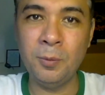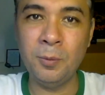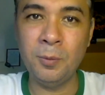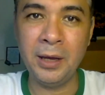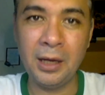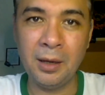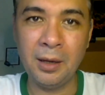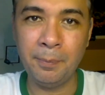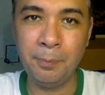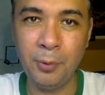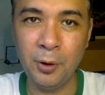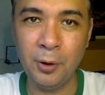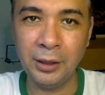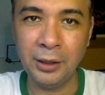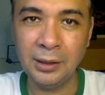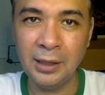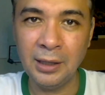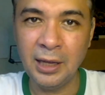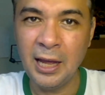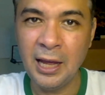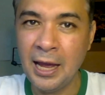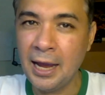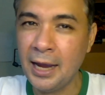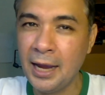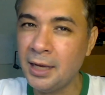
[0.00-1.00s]
make a point.
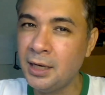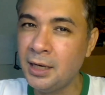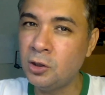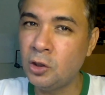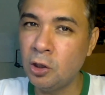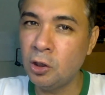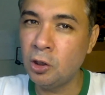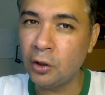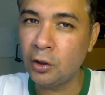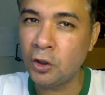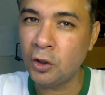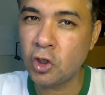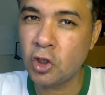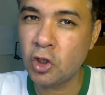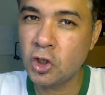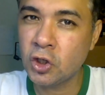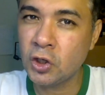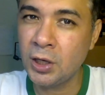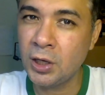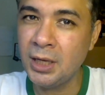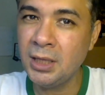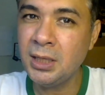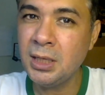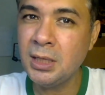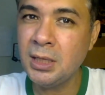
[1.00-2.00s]
I need to look you
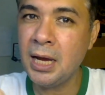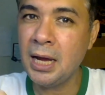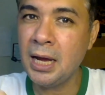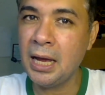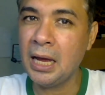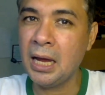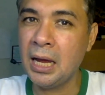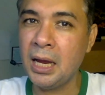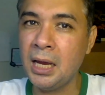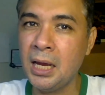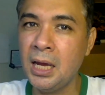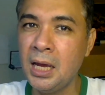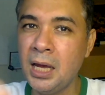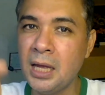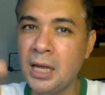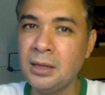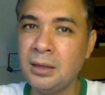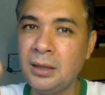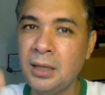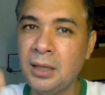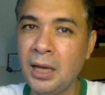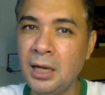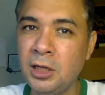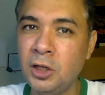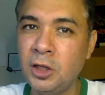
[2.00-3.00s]
straight in the eye and
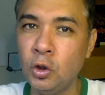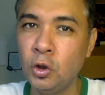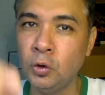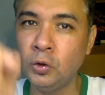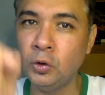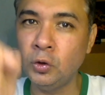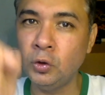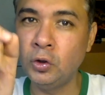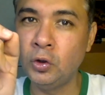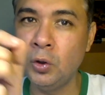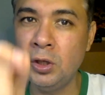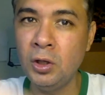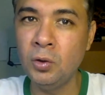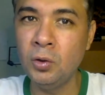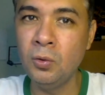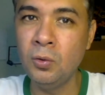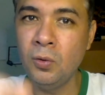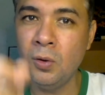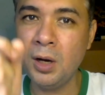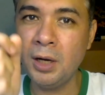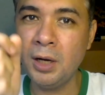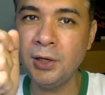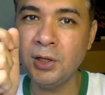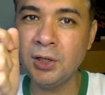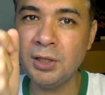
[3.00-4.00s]
tell you, do
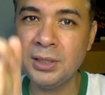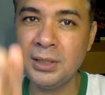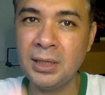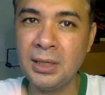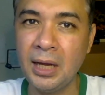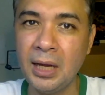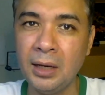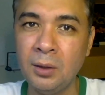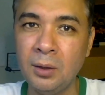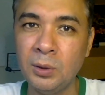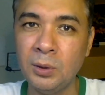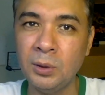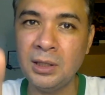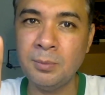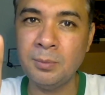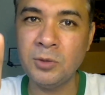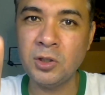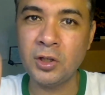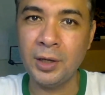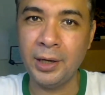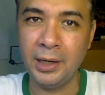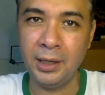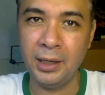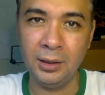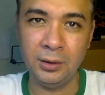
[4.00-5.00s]
you understand what I'm
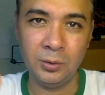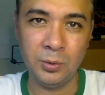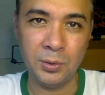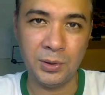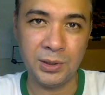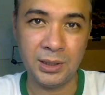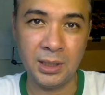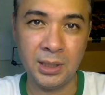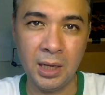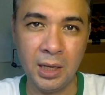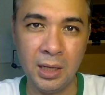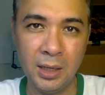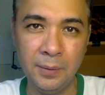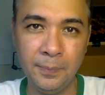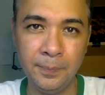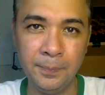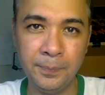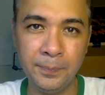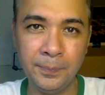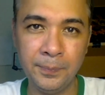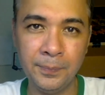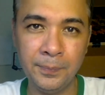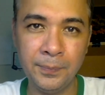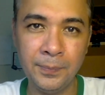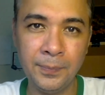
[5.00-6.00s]
trying to say?
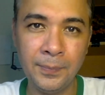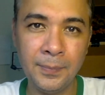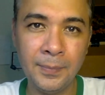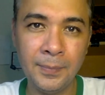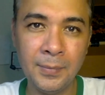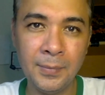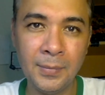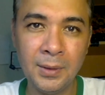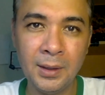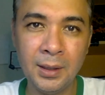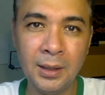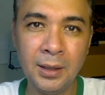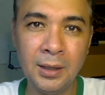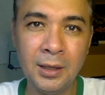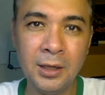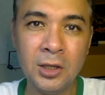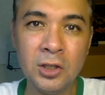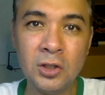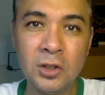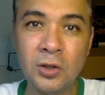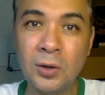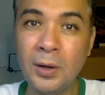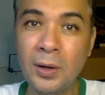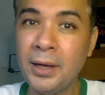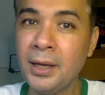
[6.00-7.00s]
So
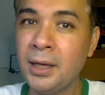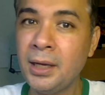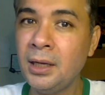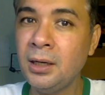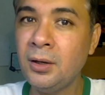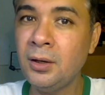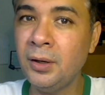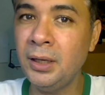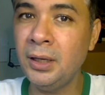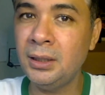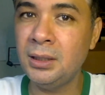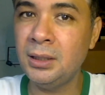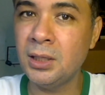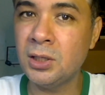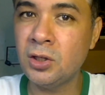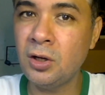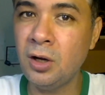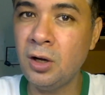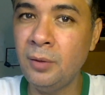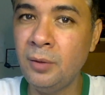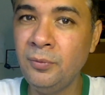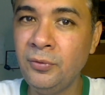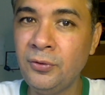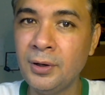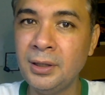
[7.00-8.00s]
I can create
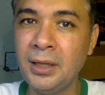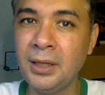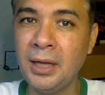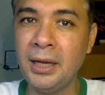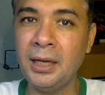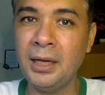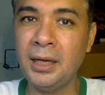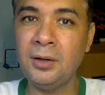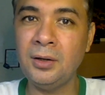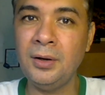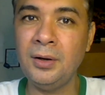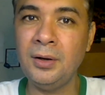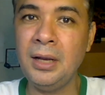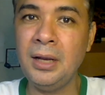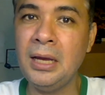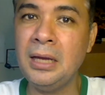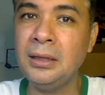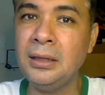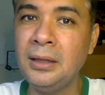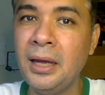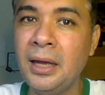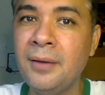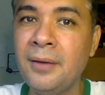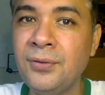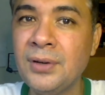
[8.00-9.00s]
discomfort. I can create
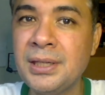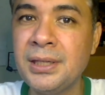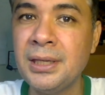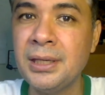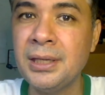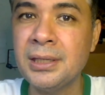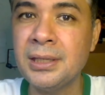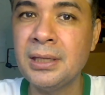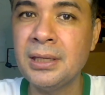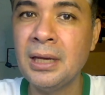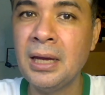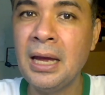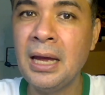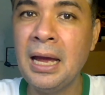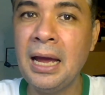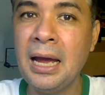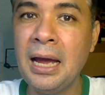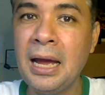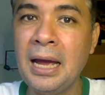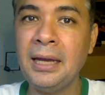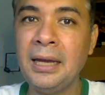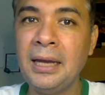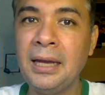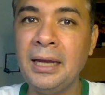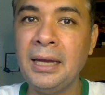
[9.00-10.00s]
emphasis.
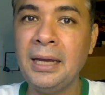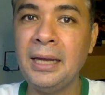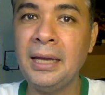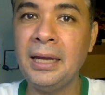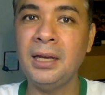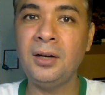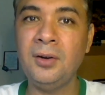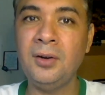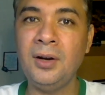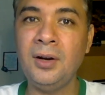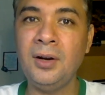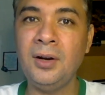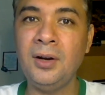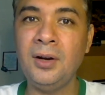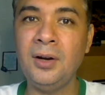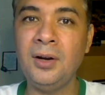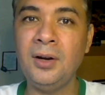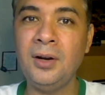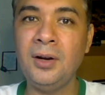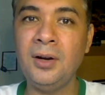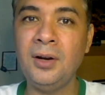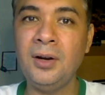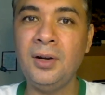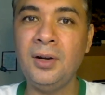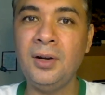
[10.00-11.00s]
I can create,
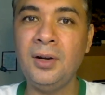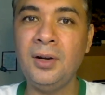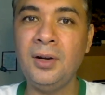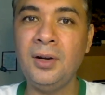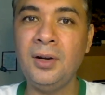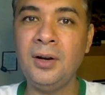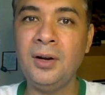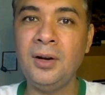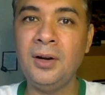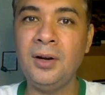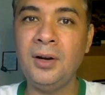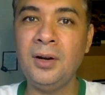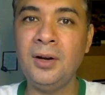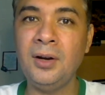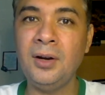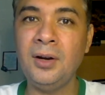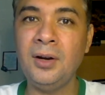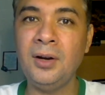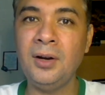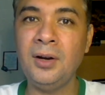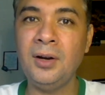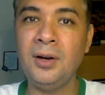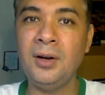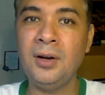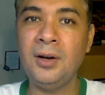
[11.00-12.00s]
and that
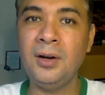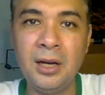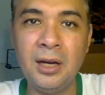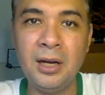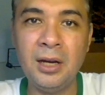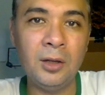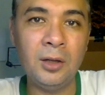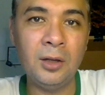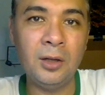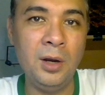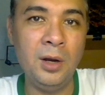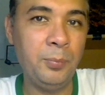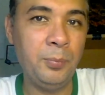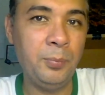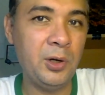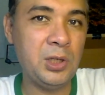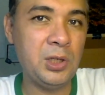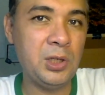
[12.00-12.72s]
emphasis now, I'm